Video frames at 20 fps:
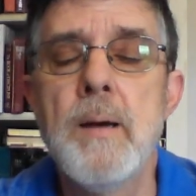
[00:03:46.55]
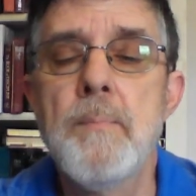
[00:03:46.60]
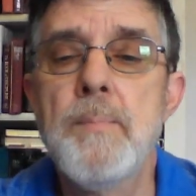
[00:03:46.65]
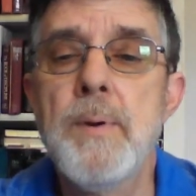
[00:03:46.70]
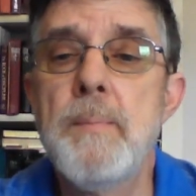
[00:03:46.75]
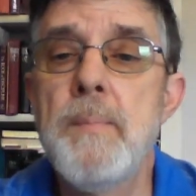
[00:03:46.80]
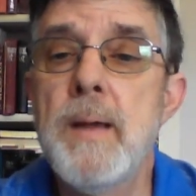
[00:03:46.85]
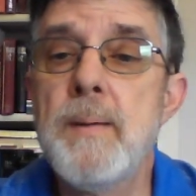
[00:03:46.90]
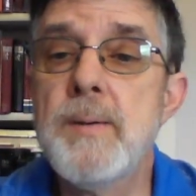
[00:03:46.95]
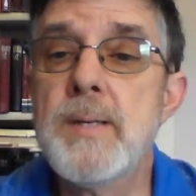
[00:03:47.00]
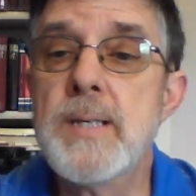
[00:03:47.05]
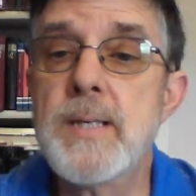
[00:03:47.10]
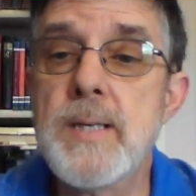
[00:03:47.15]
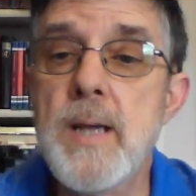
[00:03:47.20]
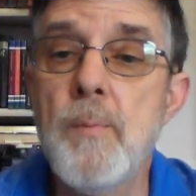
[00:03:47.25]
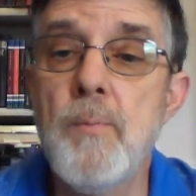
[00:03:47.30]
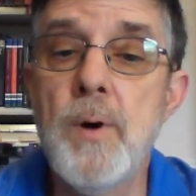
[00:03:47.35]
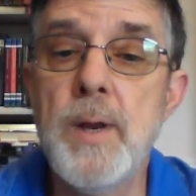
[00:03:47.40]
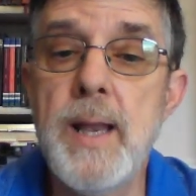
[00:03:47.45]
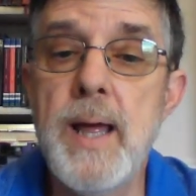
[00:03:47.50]
But maybe
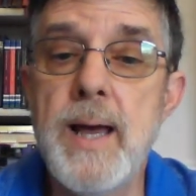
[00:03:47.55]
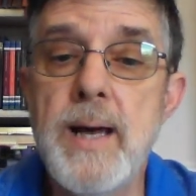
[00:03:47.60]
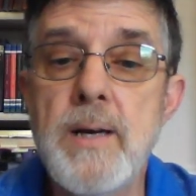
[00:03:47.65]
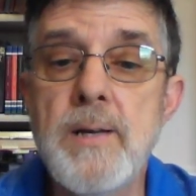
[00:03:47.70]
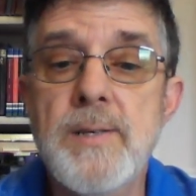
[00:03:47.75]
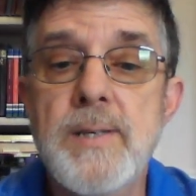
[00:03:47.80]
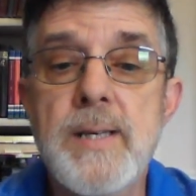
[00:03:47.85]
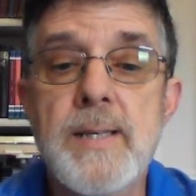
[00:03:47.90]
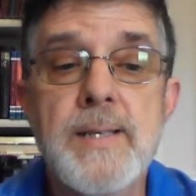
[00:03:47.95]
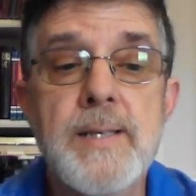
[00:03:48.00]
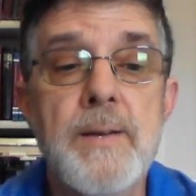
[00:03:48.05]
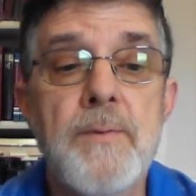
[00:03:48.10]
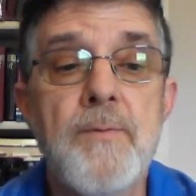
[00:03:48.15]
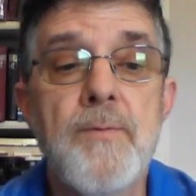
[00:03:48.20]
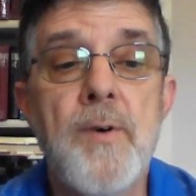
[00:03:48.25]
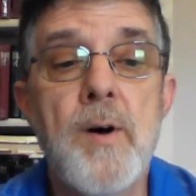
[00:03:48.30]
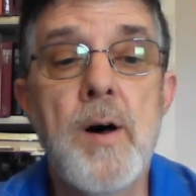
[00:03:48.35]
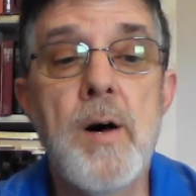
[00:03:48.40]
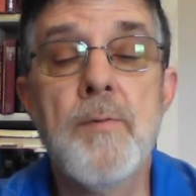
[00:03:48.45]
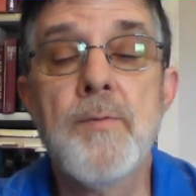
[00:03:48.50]
someone else that's
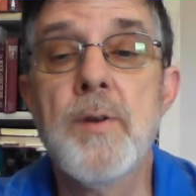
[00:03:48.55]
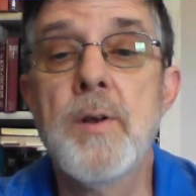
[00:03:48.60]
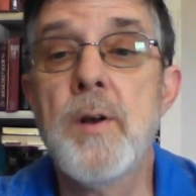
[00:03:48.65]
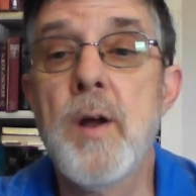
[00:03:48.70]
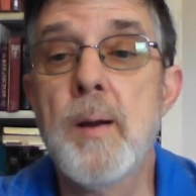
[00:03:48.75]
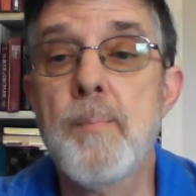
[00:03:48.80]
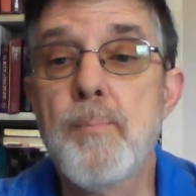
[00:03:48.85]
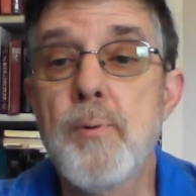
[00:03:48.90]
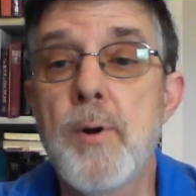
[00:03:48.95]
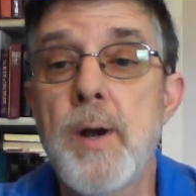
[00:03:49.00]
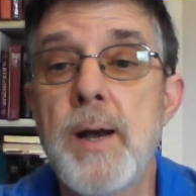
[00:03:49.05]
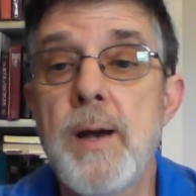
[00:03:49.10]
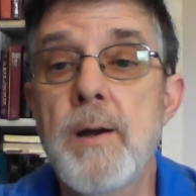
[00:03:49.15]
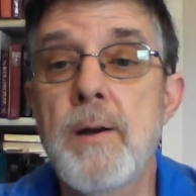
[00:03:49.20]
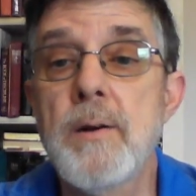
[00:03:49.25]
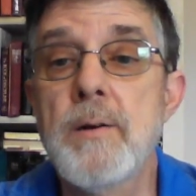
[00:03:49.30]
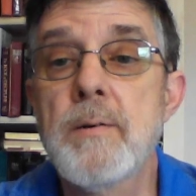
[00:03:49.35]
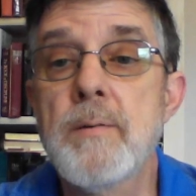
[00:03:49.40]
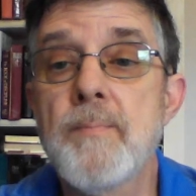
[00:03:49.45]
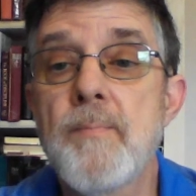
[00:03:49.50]
involved in our
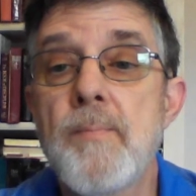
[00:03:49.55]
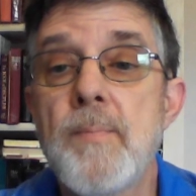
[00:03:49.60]
prayer